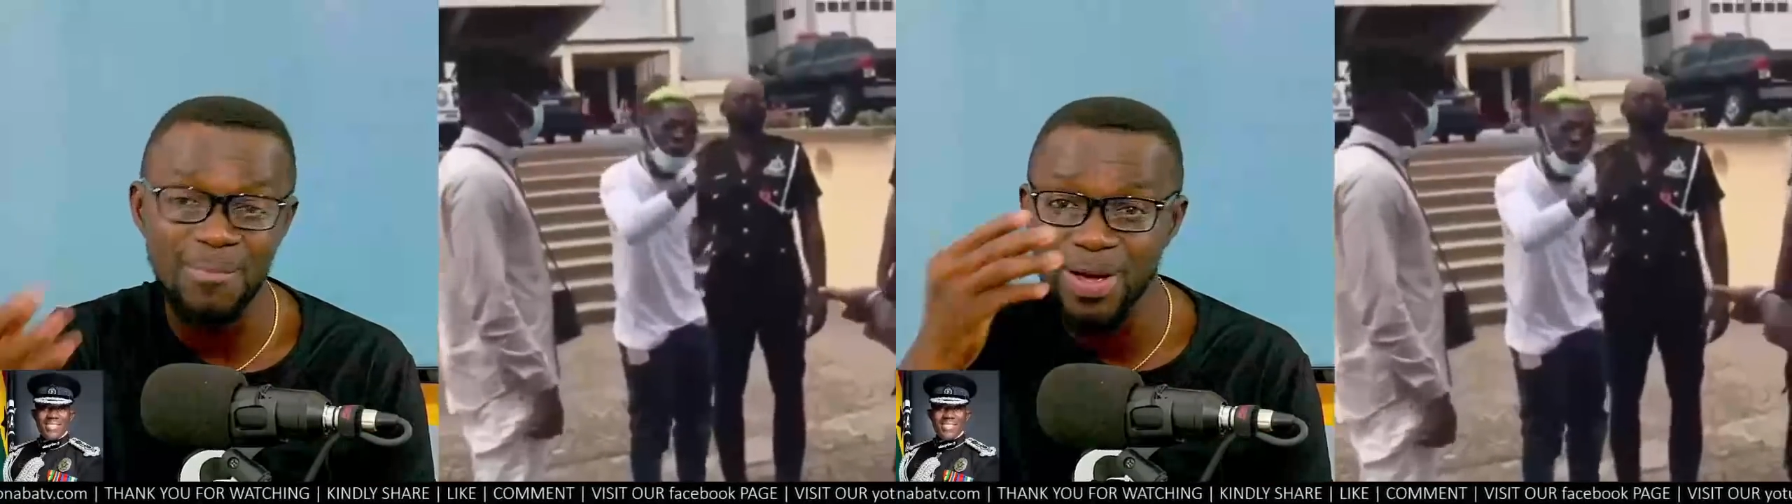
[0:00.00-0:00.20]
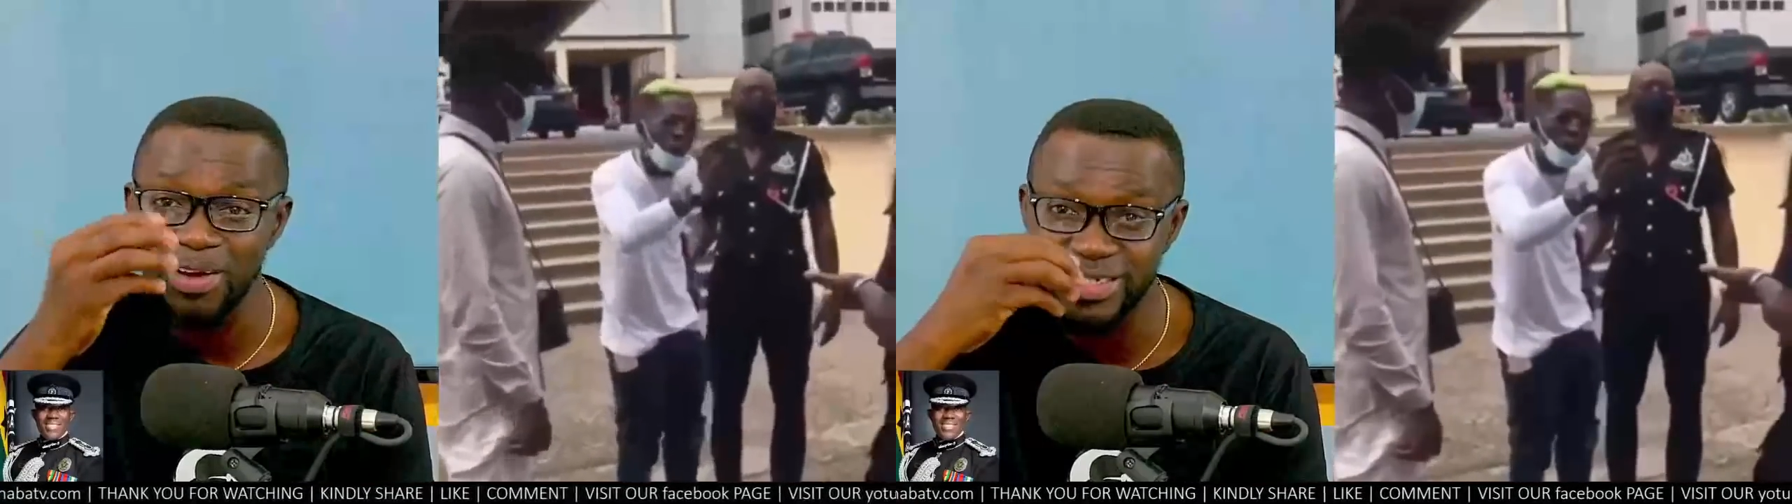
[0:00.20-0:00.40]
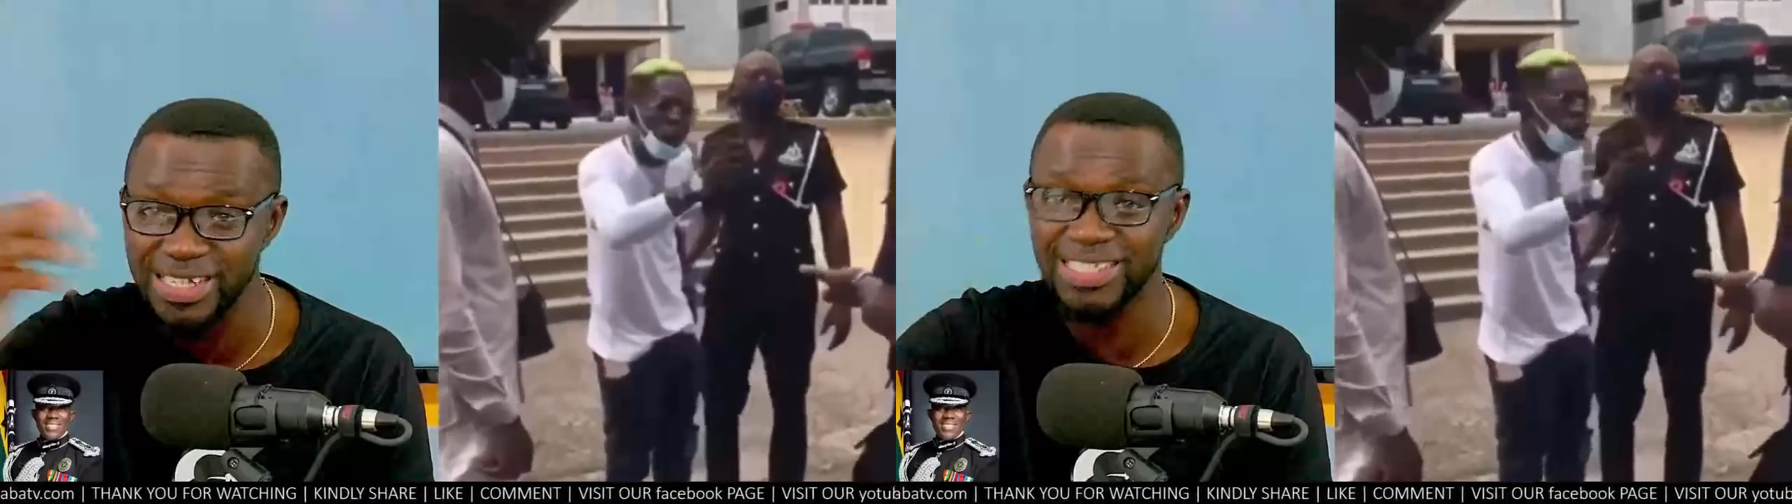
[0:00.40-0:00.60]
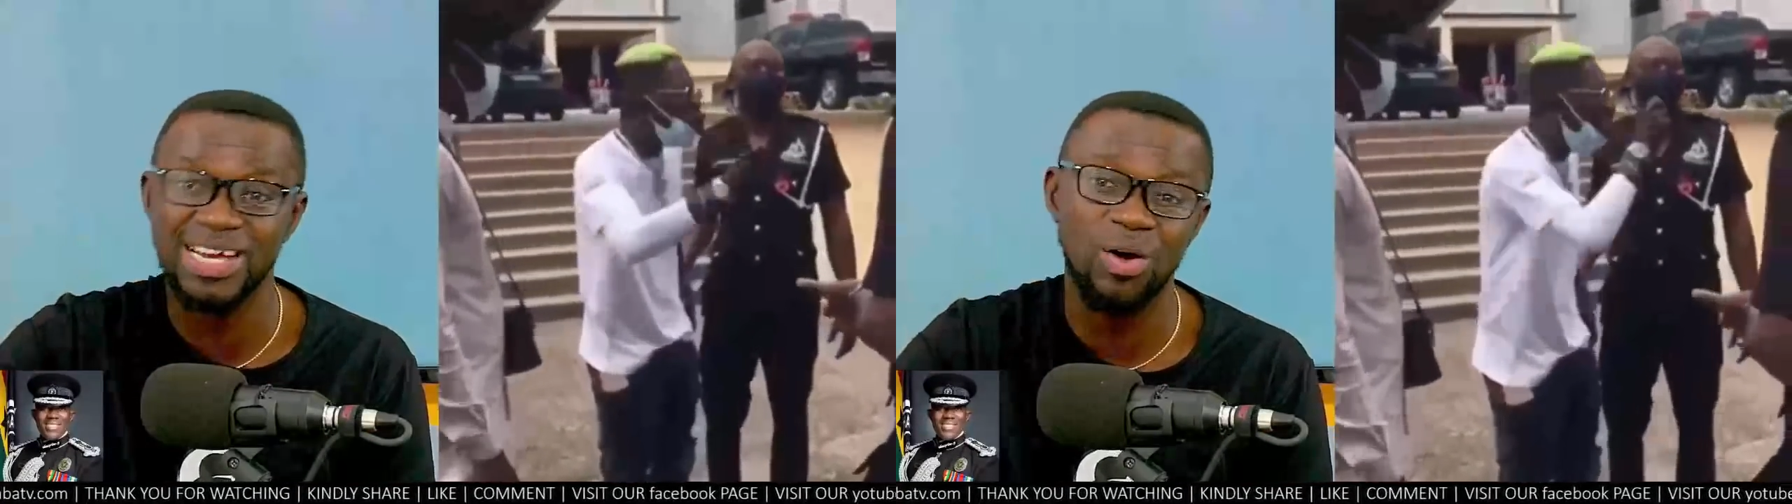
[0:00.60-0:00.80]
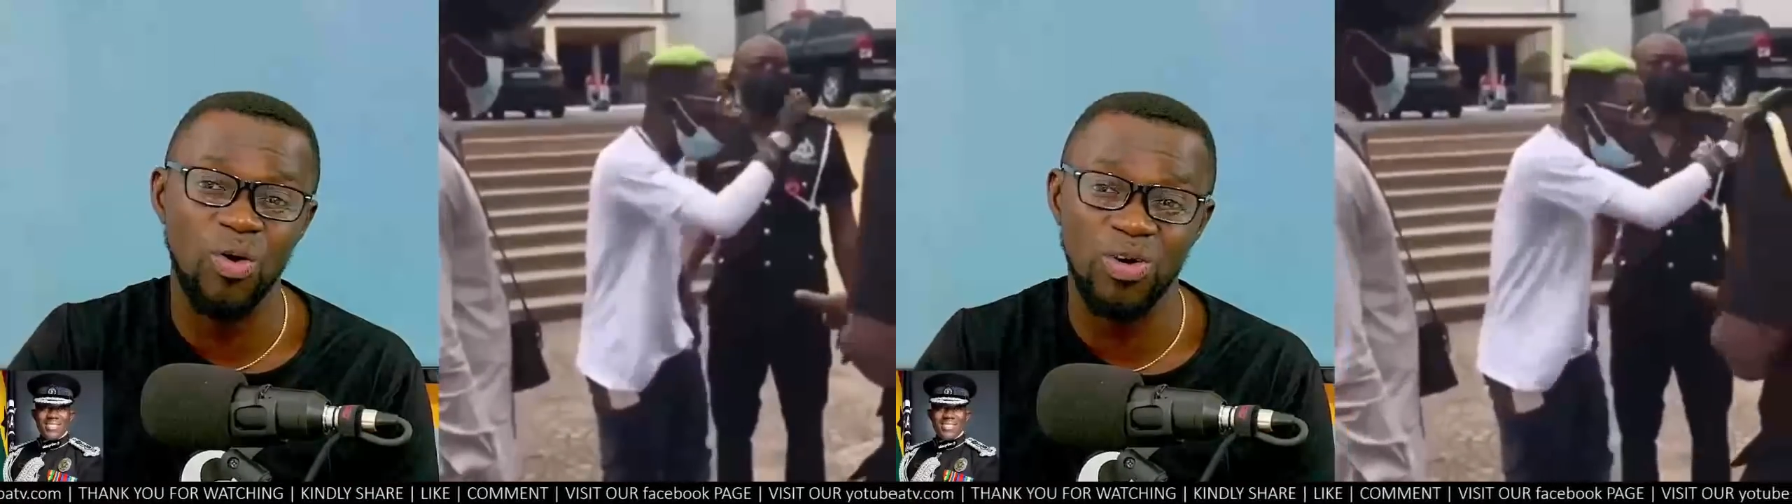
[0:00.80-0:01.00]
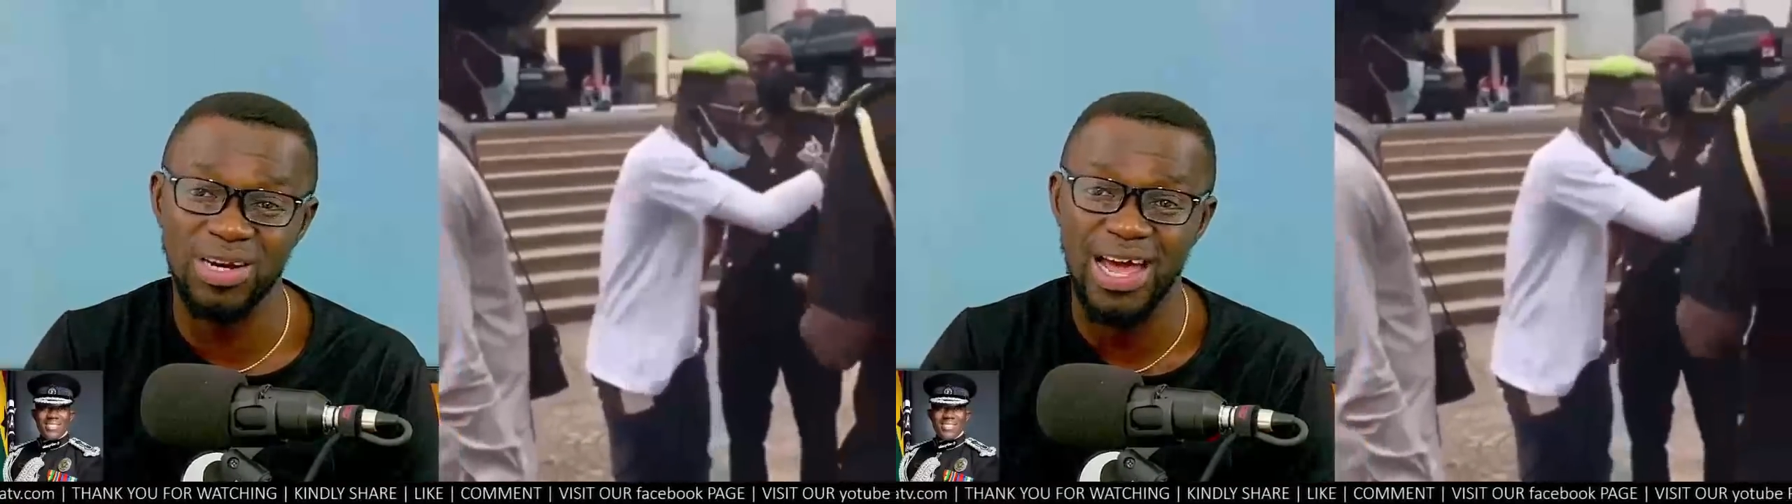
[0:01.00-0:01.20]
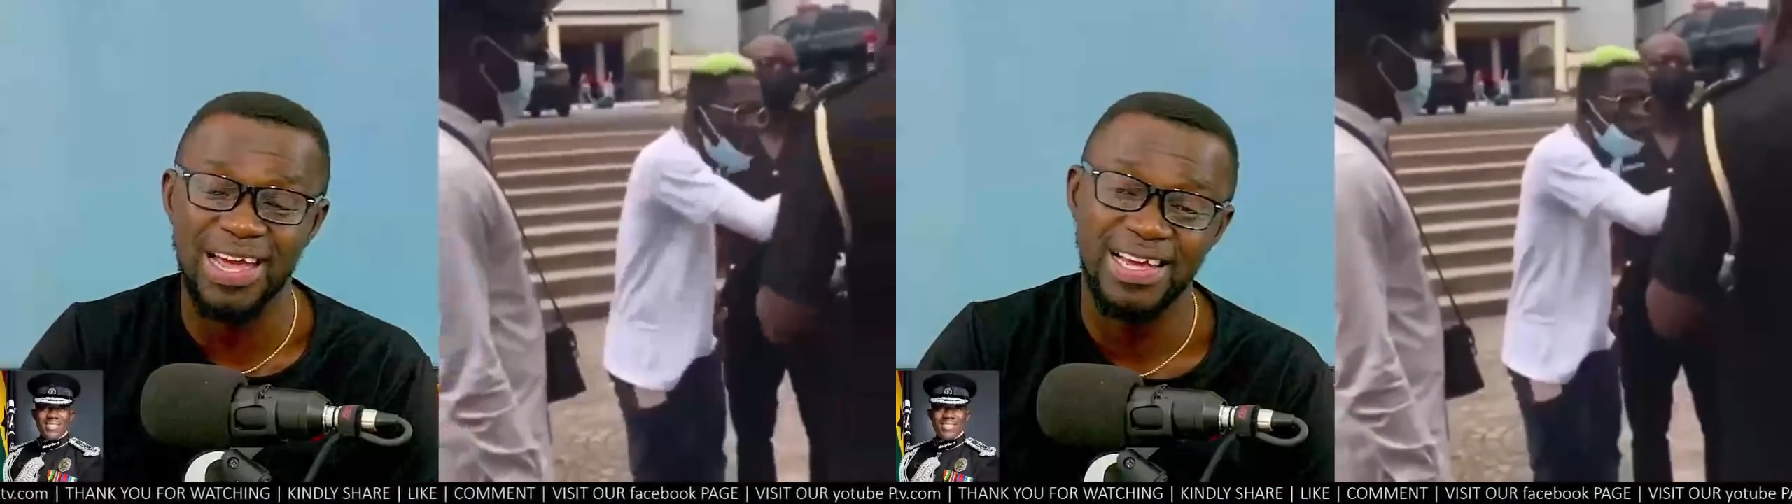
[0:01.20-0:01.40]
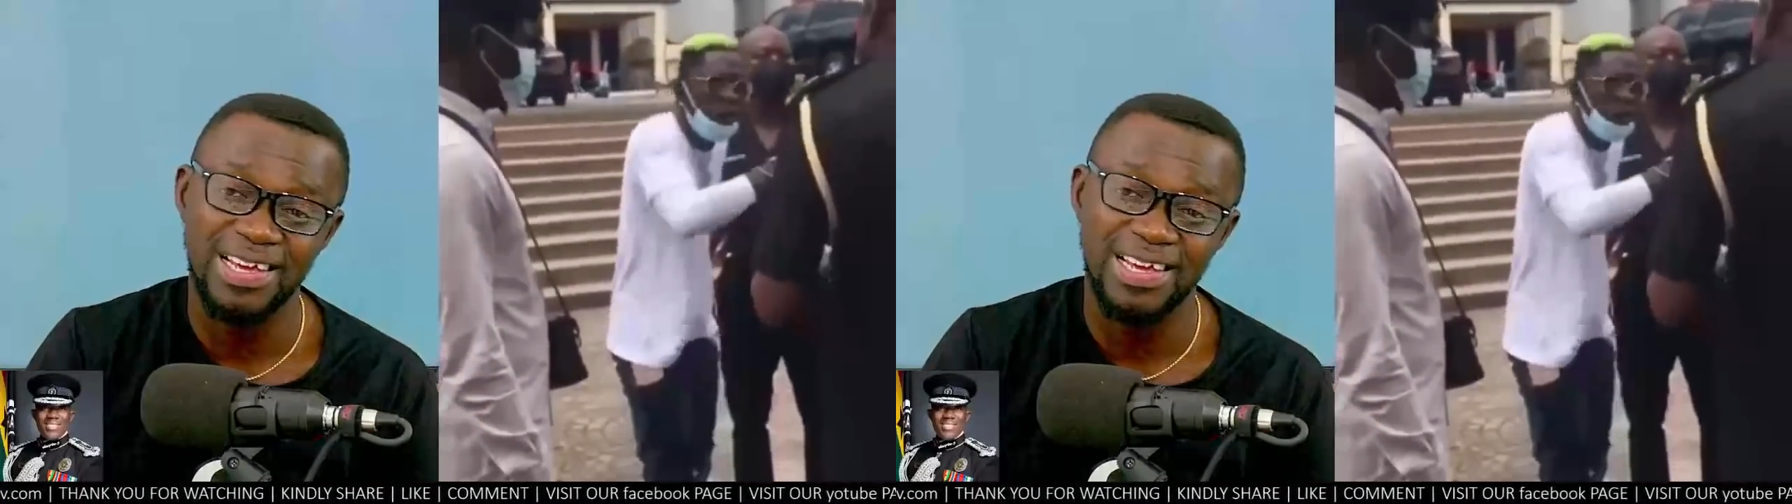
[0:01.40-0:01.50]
out to online.